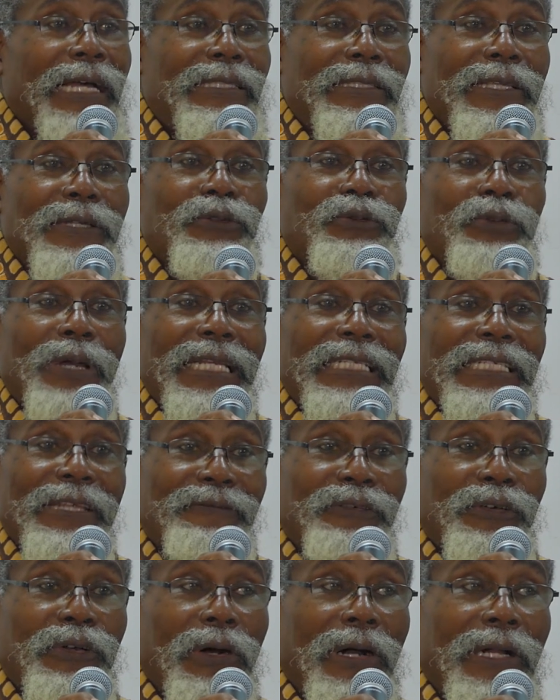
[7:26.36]
things were
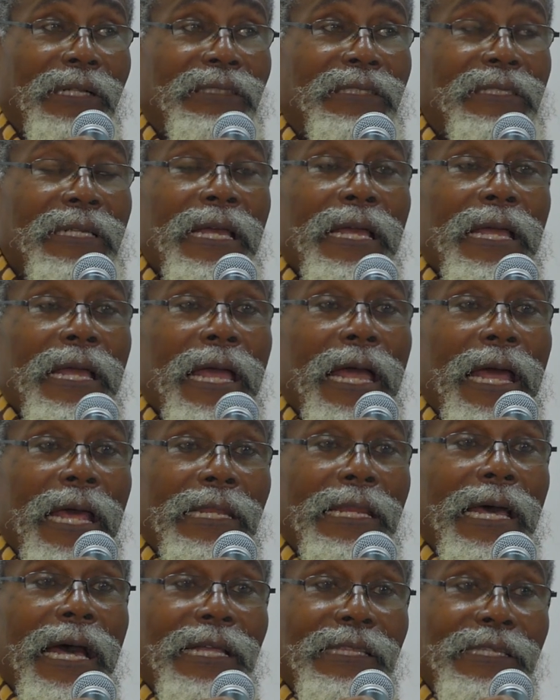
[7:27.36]
difficult,
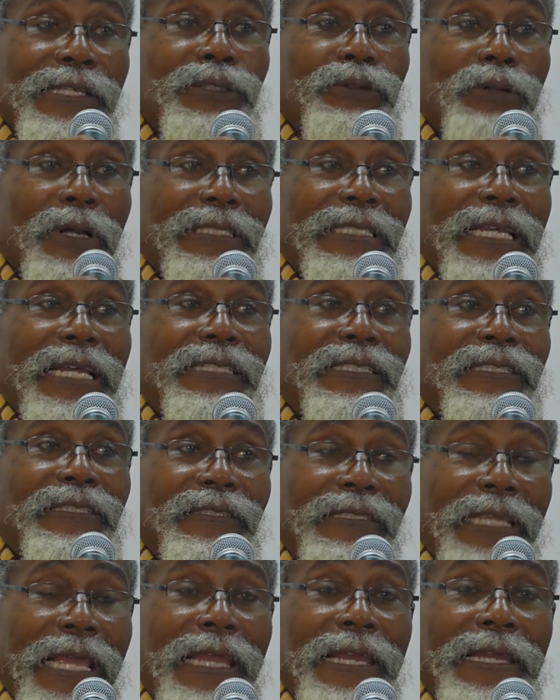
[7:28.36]
and these doctors
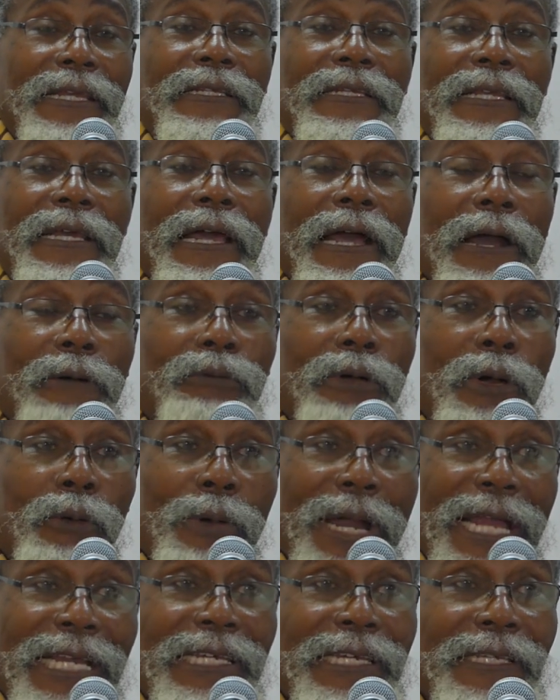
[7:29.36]
stayed and were
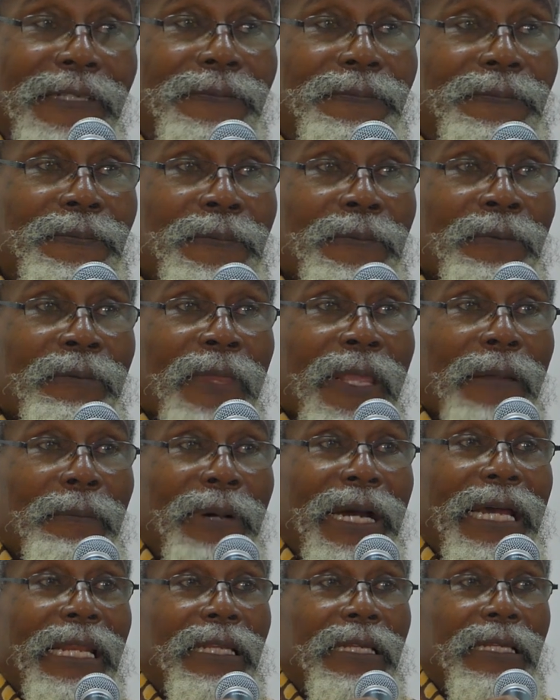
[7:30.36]
working.
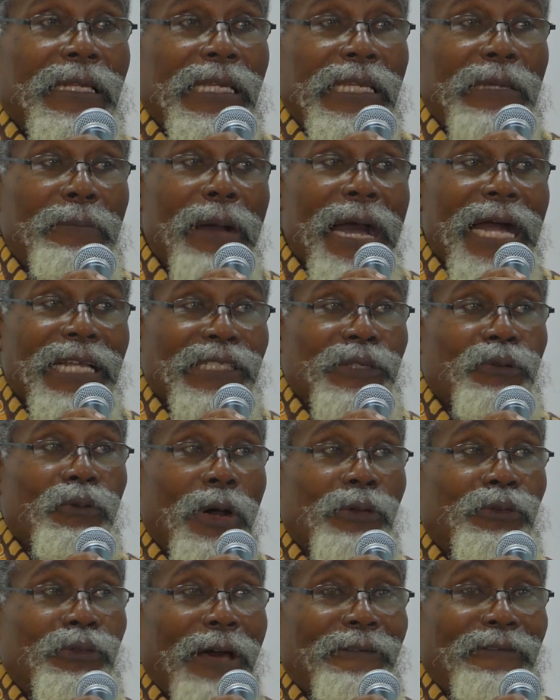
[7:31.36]
But imagine
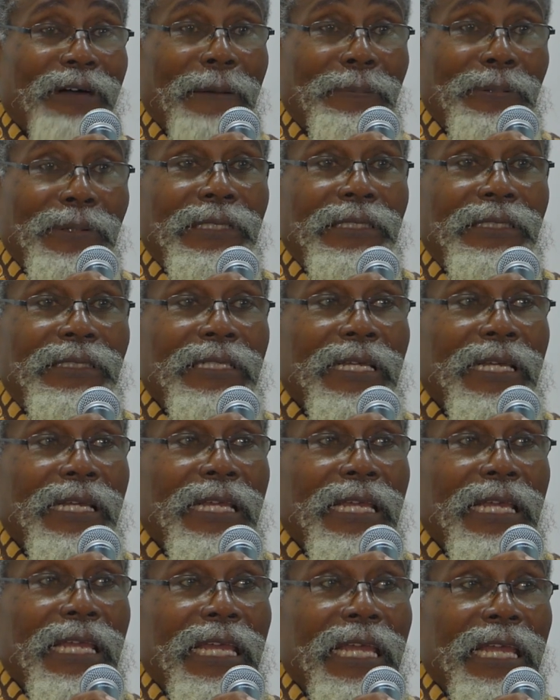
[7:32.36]
what would have happened
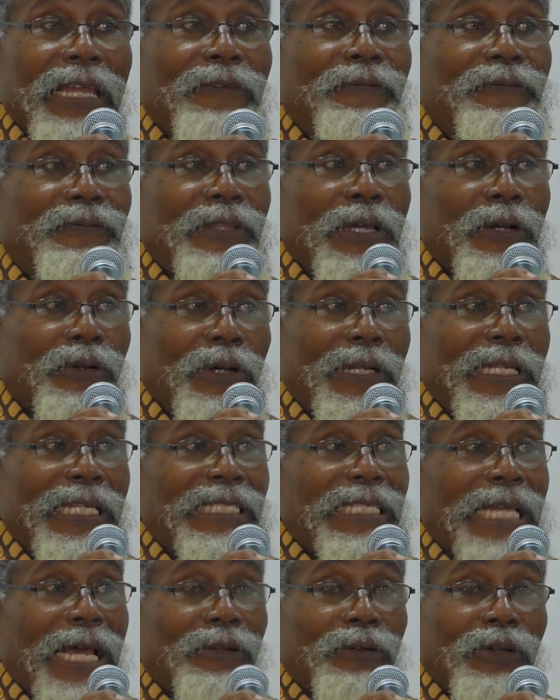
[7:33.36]
if the
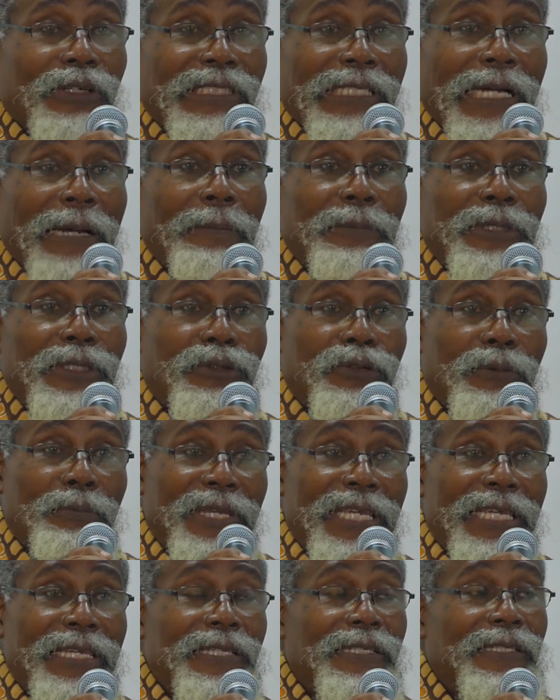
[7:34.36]
college had not come into
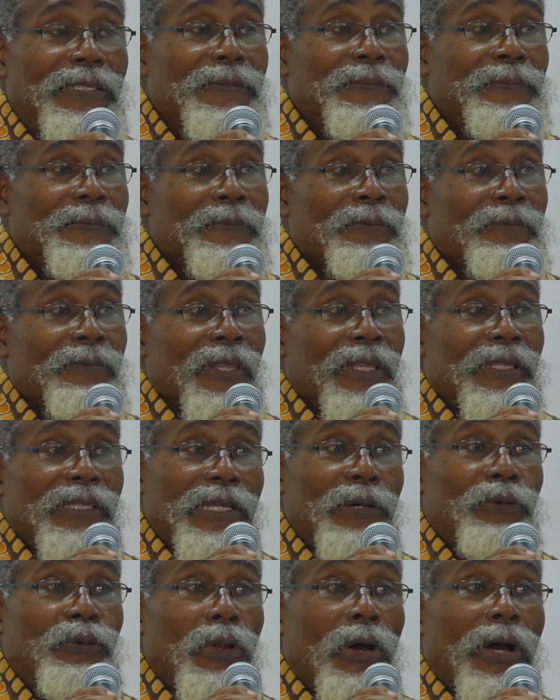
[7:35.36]
being.
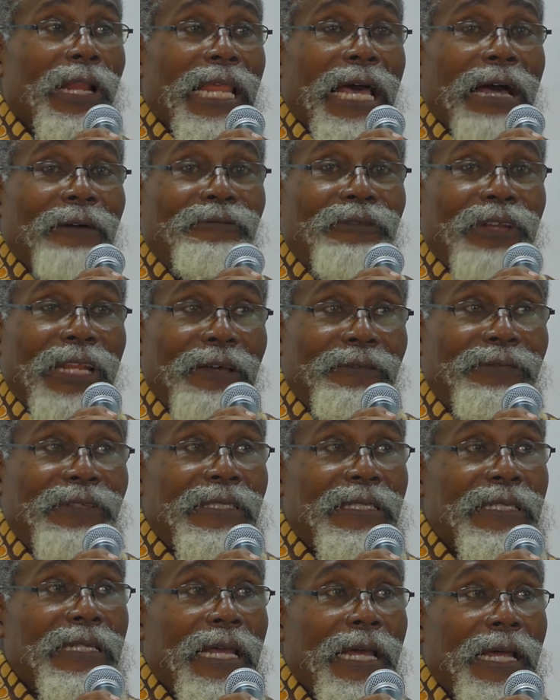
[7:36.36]
They would all have
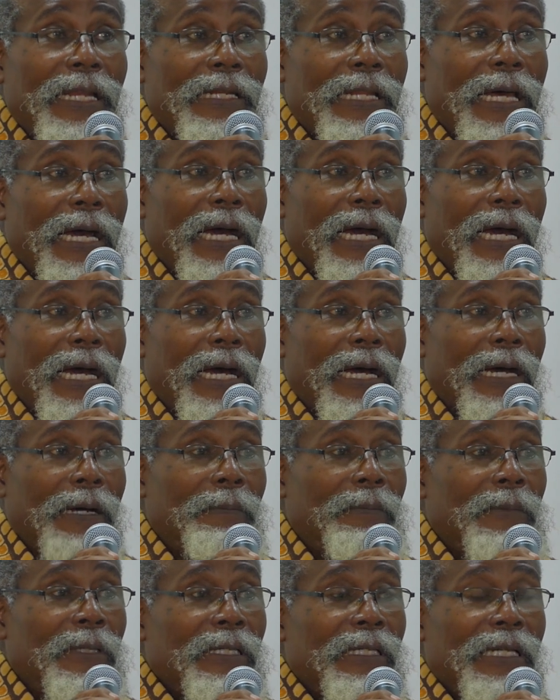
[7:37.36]
left, and
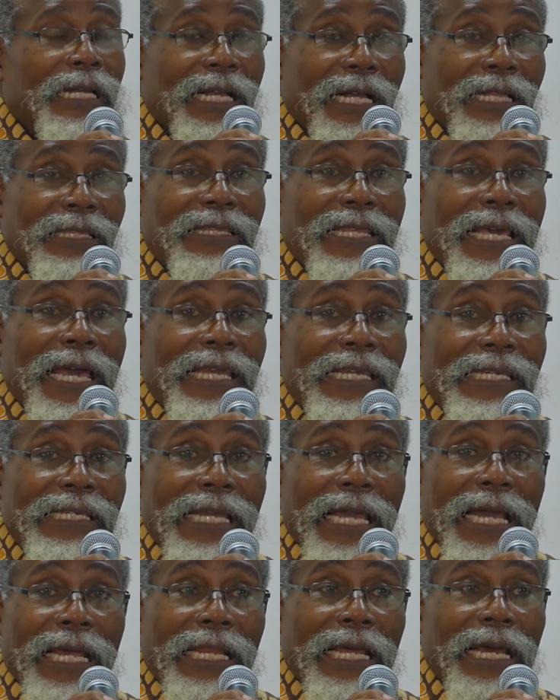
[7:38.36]
healthcare in
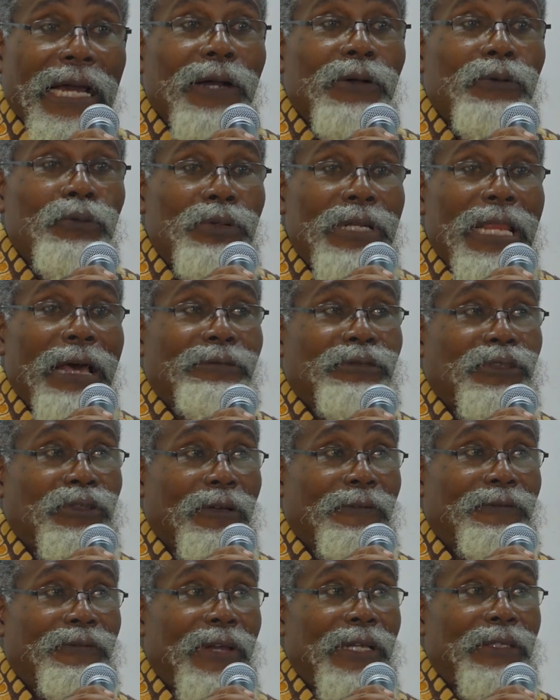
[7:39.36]
Ghana would have
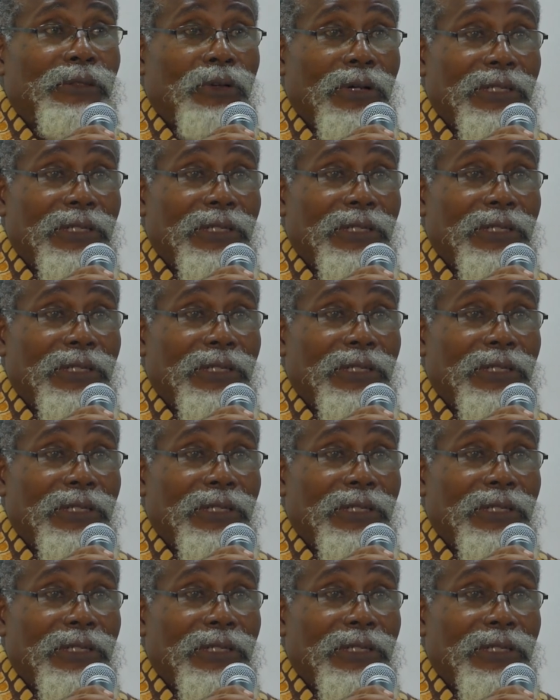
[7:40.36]
suffered